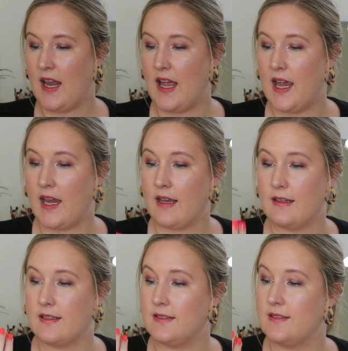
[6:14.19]
Like
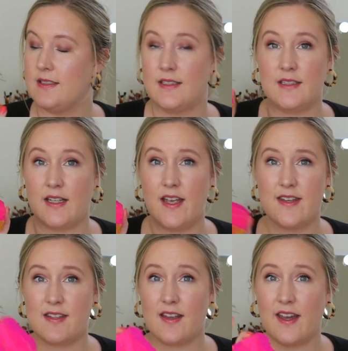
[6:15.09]

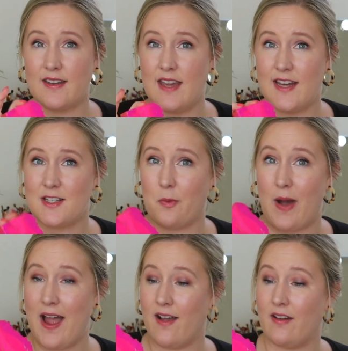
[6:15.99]
it like takes a
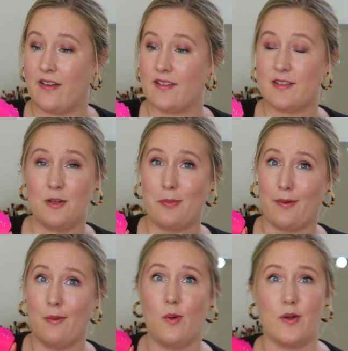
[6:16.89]
while and is super
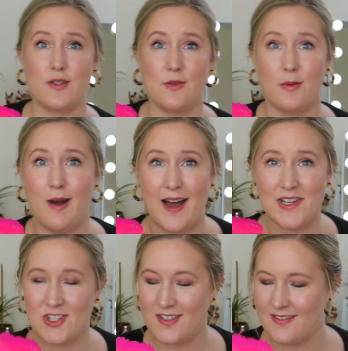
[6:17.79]
cool too to
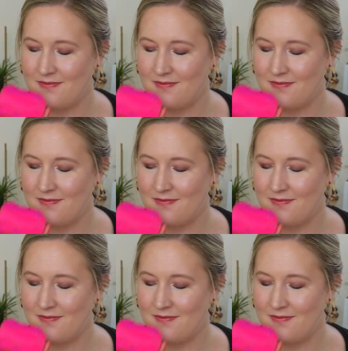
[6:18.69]
watch.